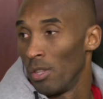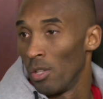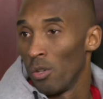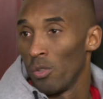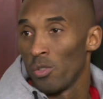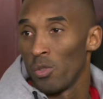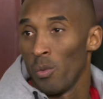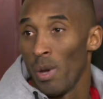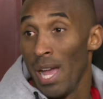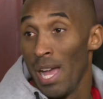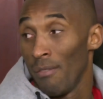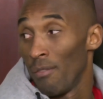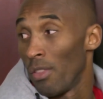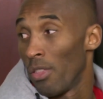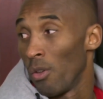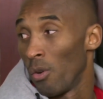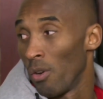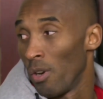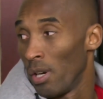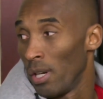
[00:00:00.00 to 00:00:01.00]
and those who have
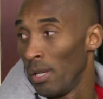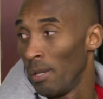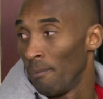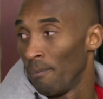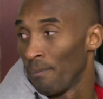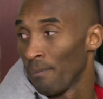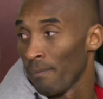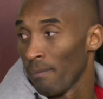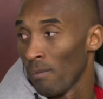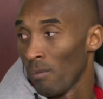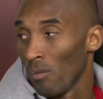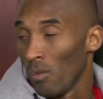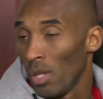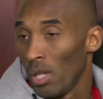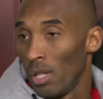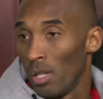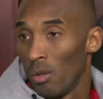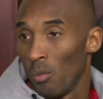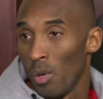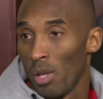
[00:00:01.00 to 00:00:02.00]
authority
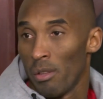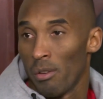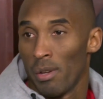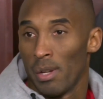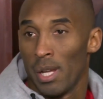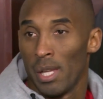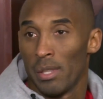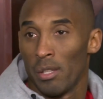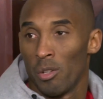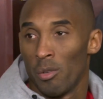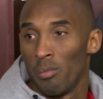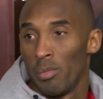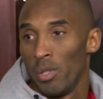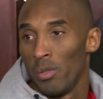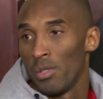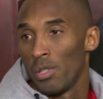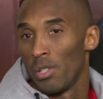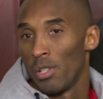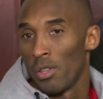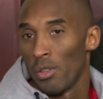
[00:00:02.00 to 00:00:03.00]
and whether or not they're
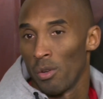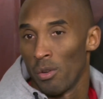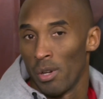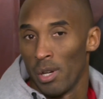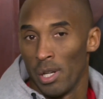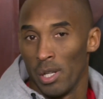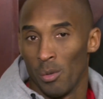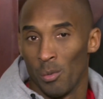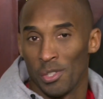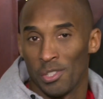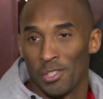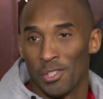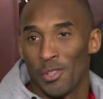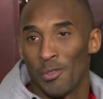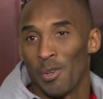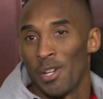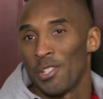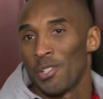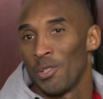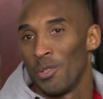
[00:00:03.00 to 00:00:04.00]
abusing authority and what's the
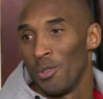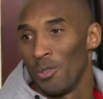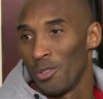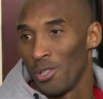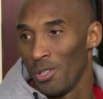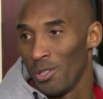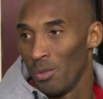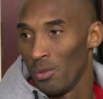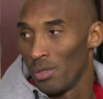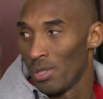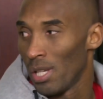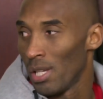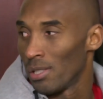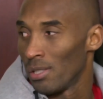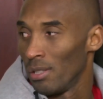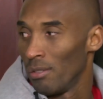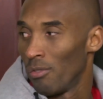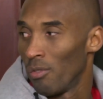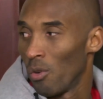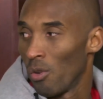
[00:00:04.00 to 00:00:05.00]
threshold to use
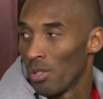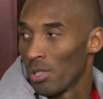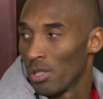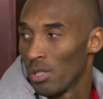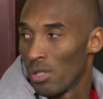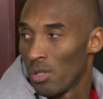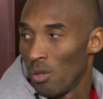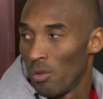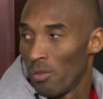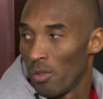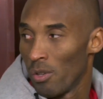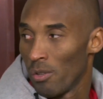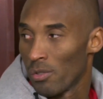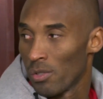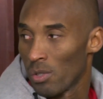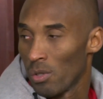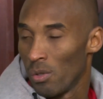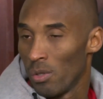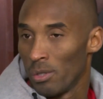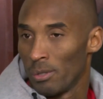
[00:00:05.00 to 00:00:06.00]
deadly force and so forth
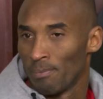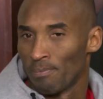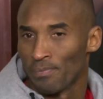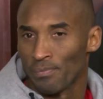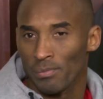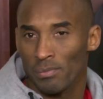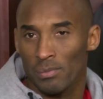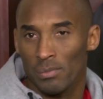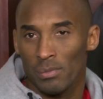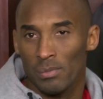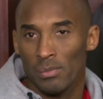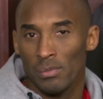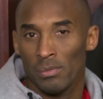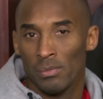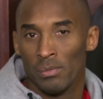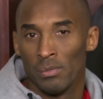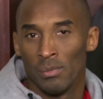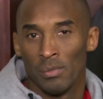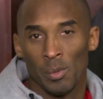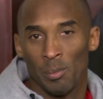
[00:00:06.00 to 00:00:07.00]
and so on.
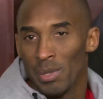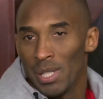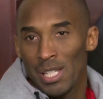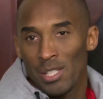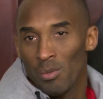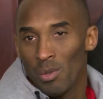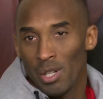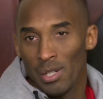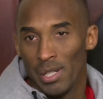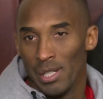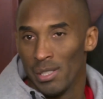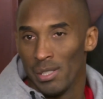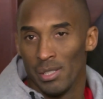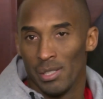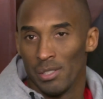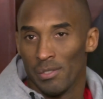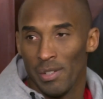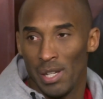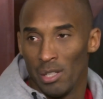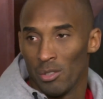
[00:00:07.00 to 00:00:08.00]
But that's what our
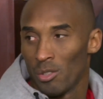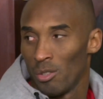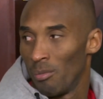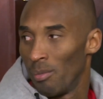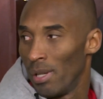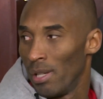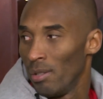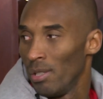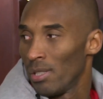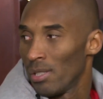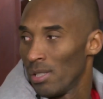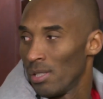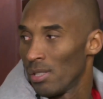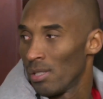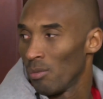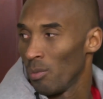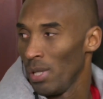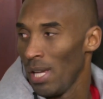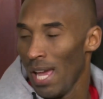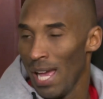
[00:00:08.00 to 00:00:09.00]
nation is founded on, man.
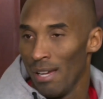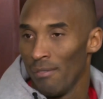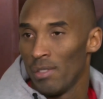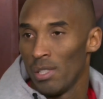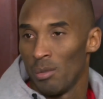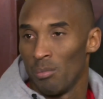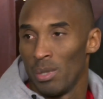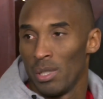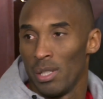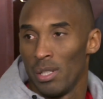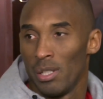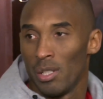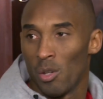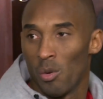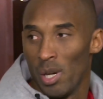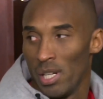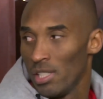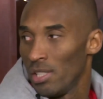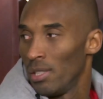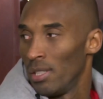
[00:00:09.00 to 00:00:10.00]
It's we have the ability to
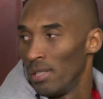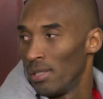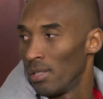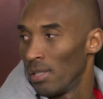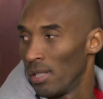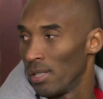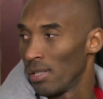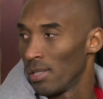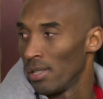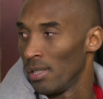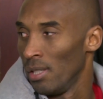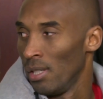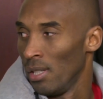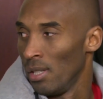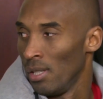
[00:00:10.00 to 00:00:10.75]
question these things